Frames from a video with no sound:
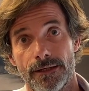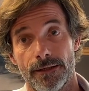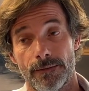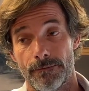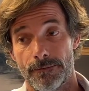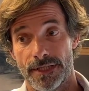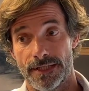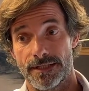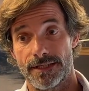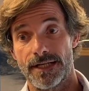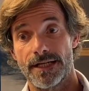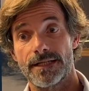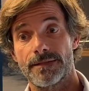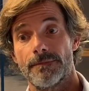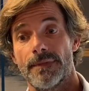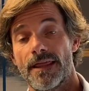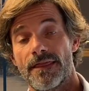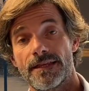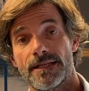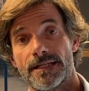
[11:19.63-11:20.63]
But 6
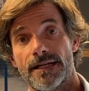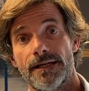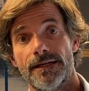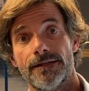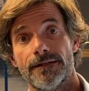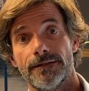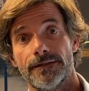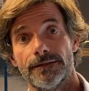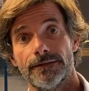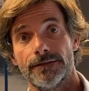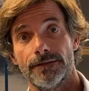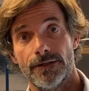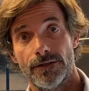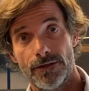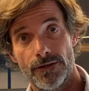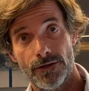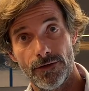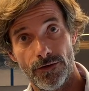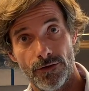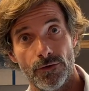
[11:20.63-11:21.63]
months later,
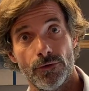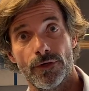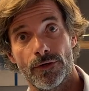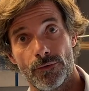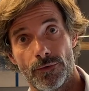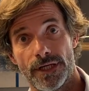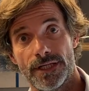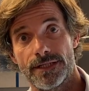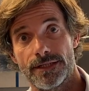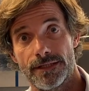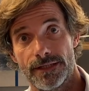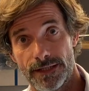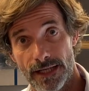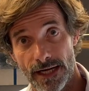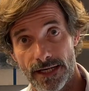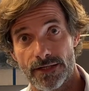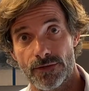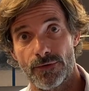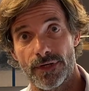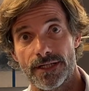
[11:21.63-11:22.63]
you are
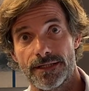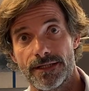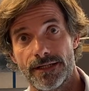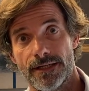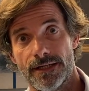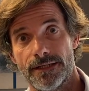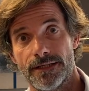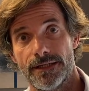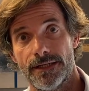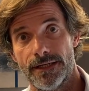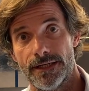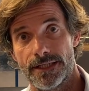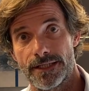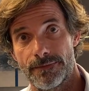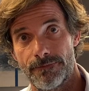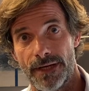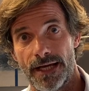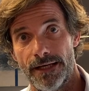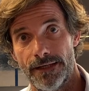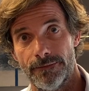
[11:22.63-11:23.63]
tax resident in
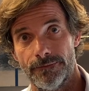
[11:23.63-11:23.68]
Spain.